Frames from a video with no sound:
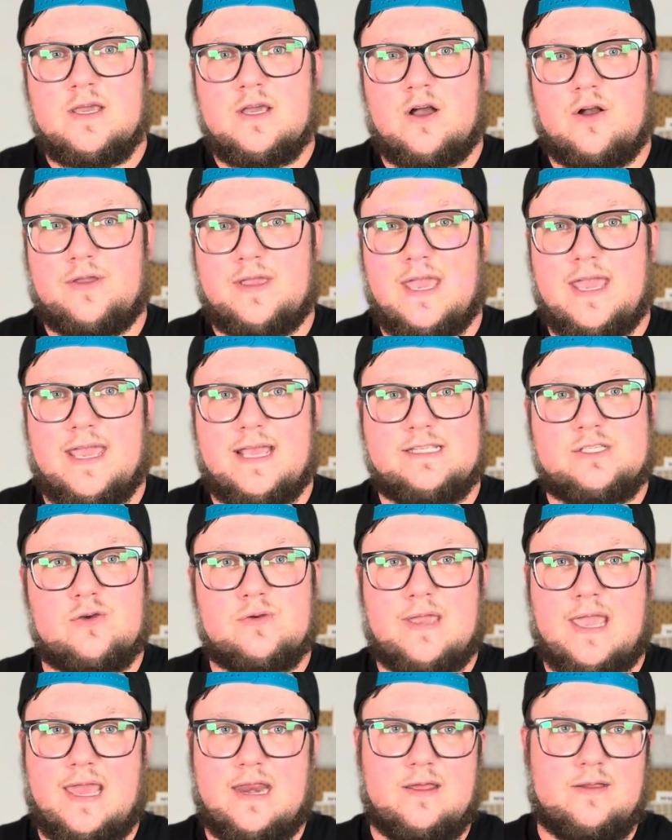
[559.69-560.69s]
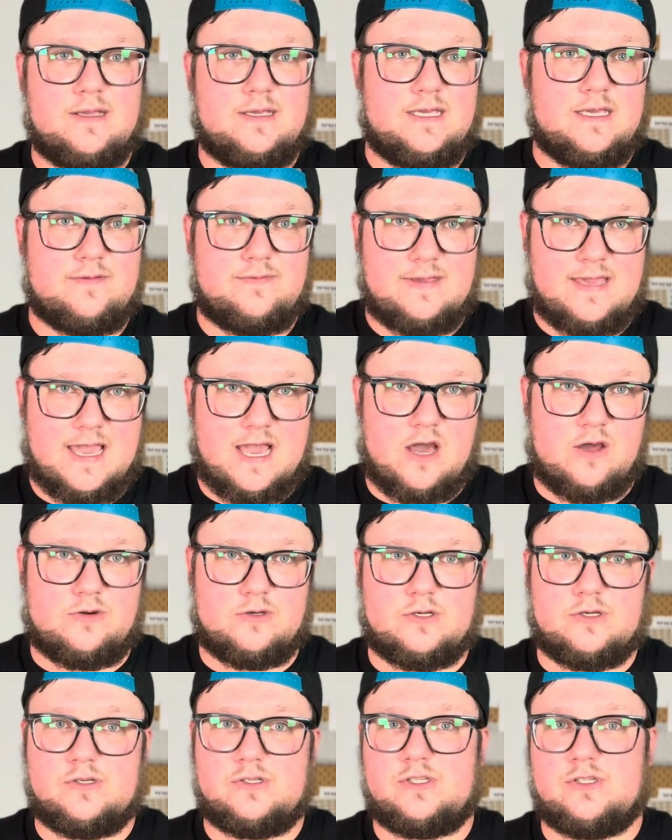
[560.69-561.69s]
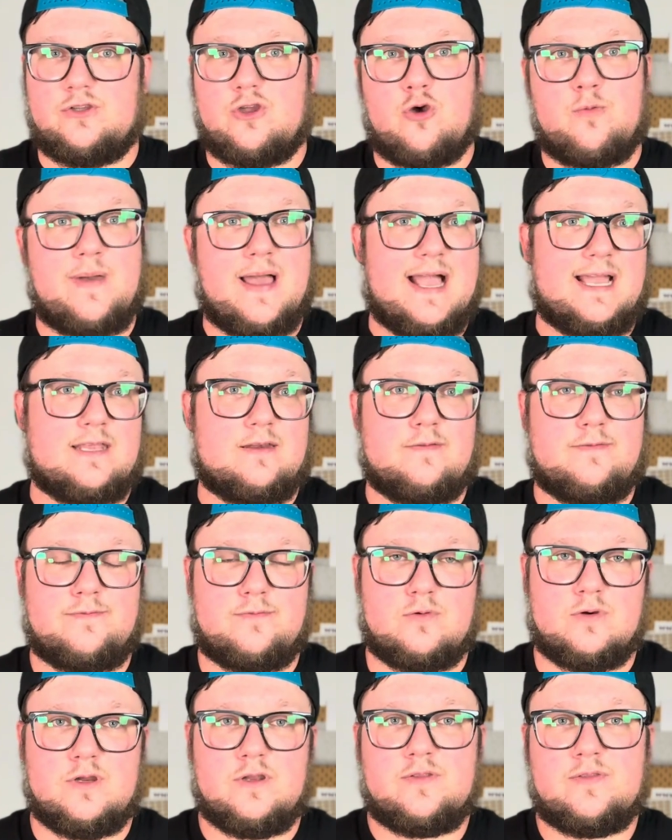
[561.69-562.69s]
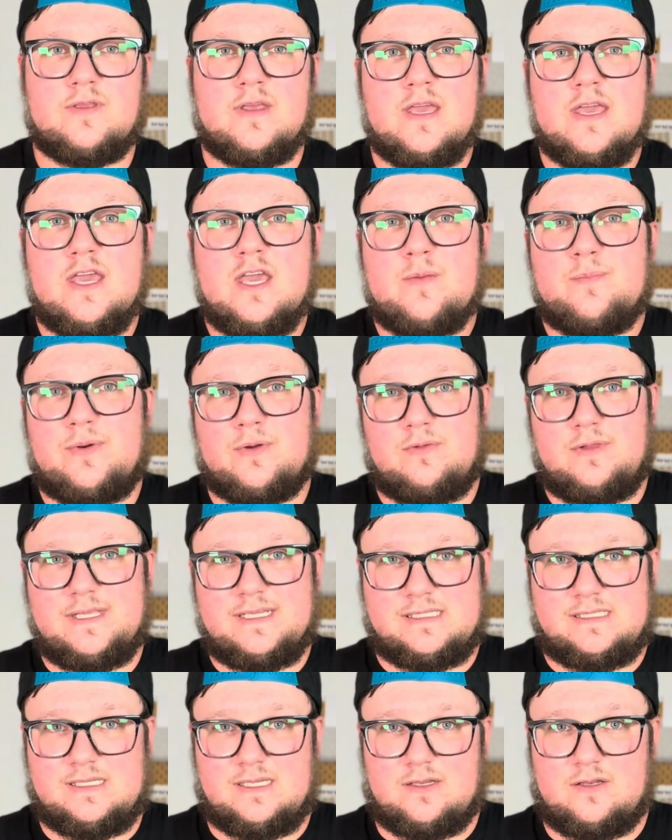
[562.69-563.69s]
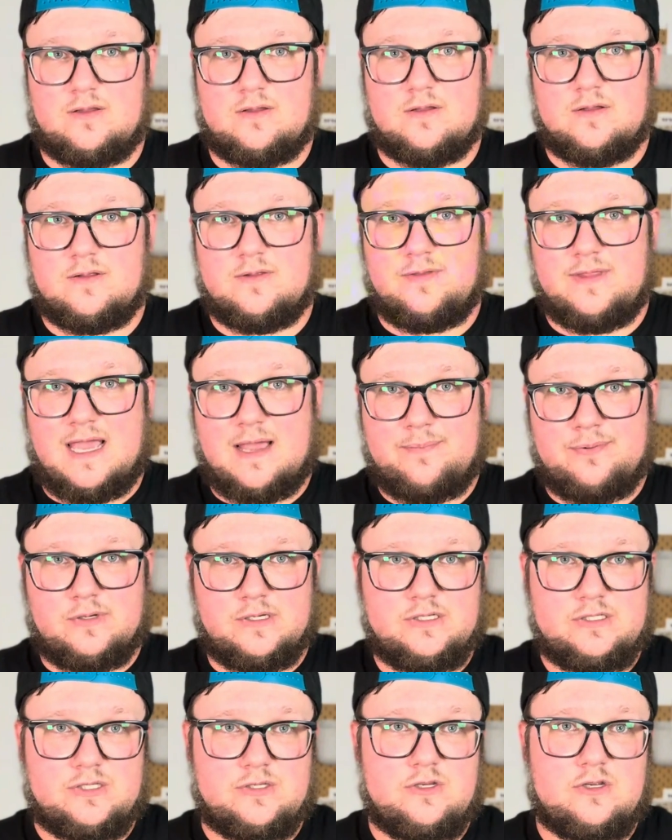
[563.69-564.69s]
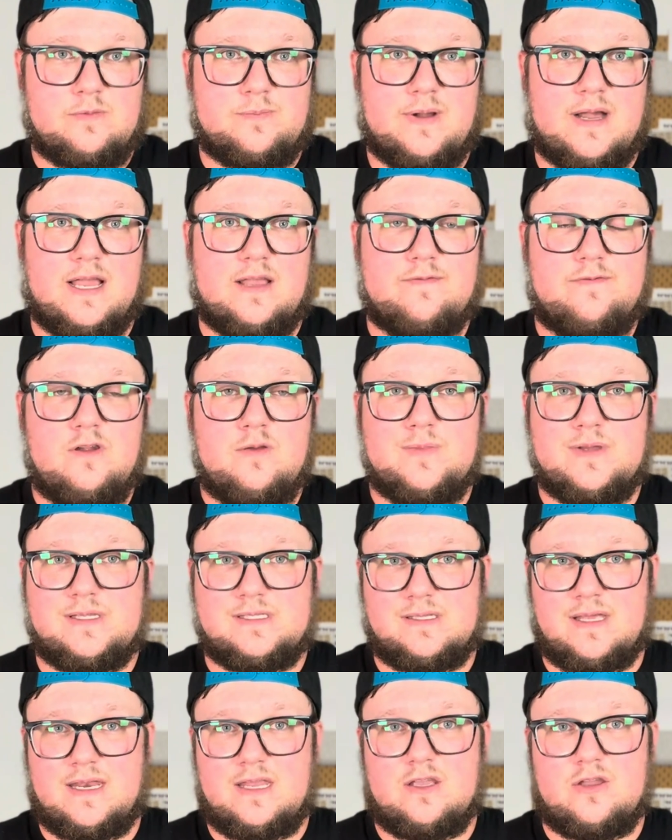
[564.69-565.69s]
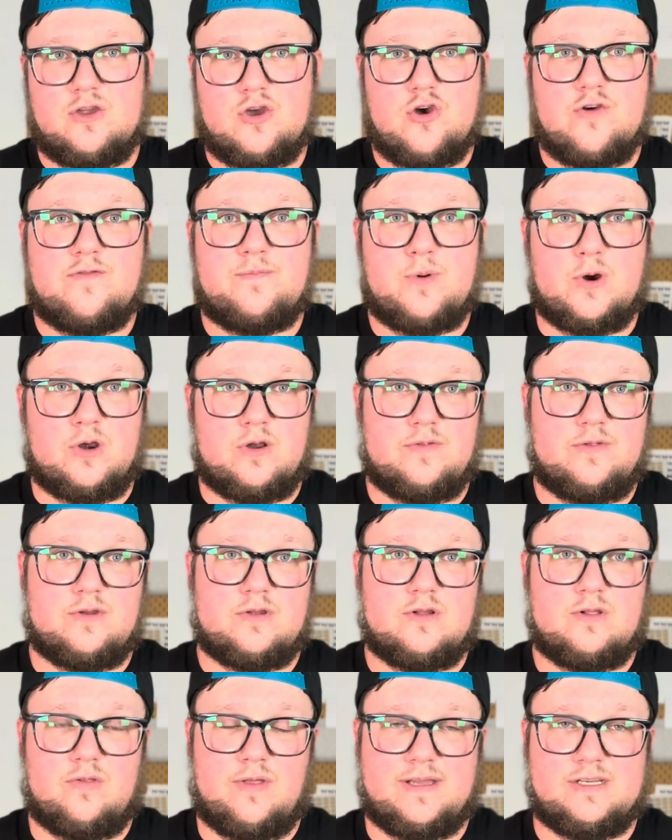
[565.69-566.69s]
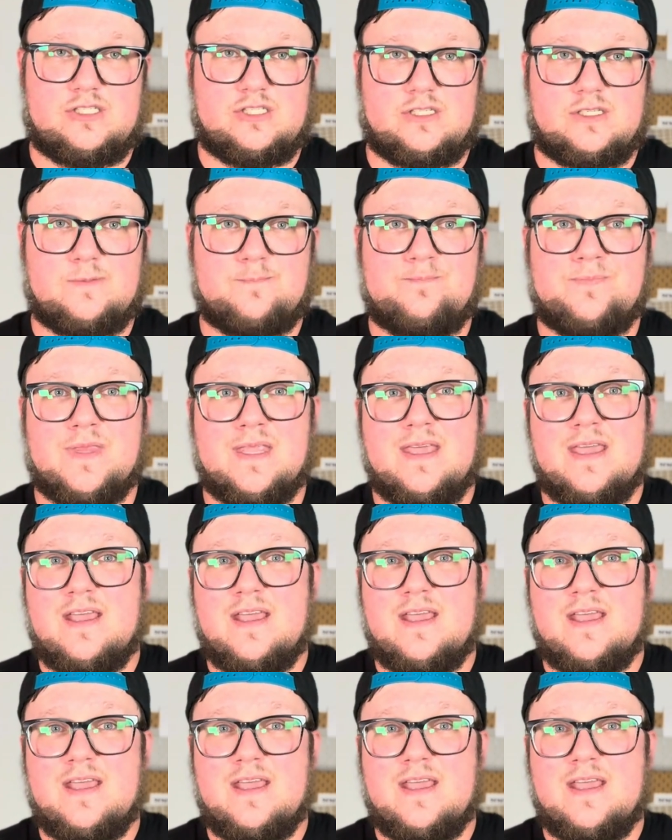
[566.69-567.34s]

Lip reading: Okay, it's okay to give counters and go back and forth, but listen, that person you're buying from is letting go of part of their collection.